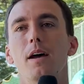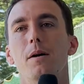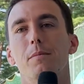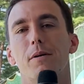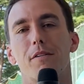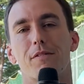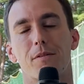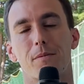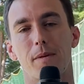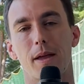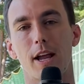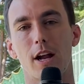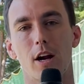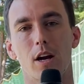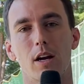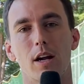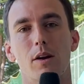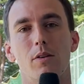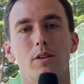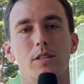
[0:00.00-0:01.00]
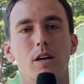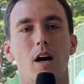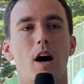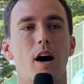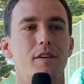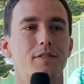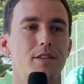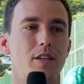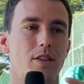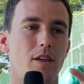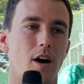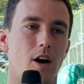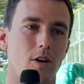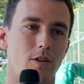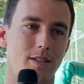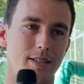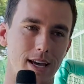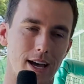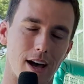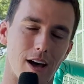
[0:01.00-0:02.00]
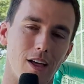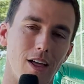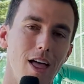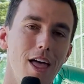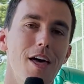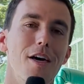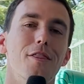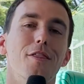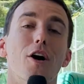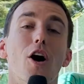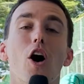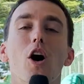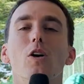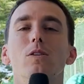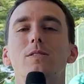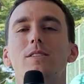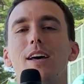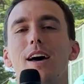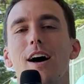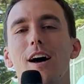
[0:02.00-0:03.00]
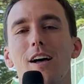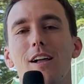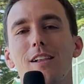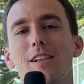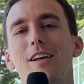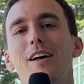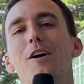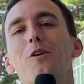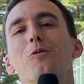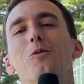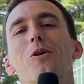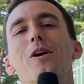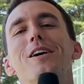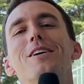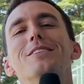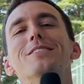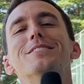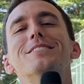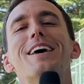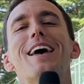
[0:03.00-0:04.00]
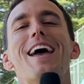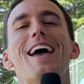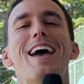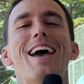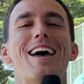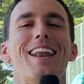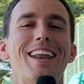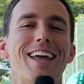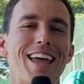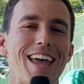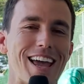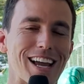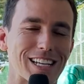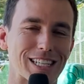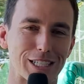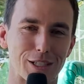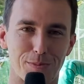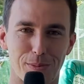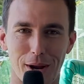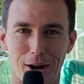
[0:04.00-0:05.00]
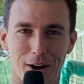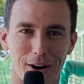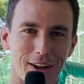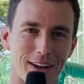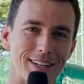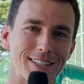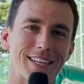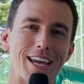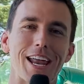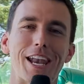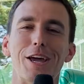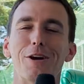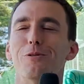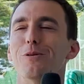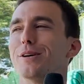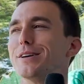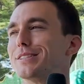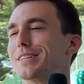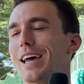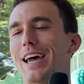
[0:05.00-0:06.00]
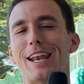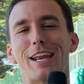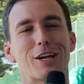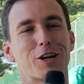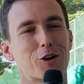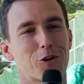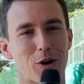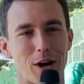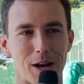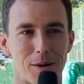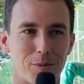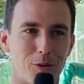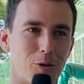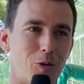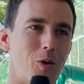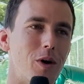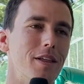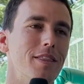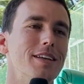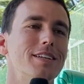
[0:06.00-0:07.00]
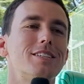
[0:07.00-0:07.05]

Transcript: But from here, it was off to the hotel. The hotel was an experience, and it was an incredible one.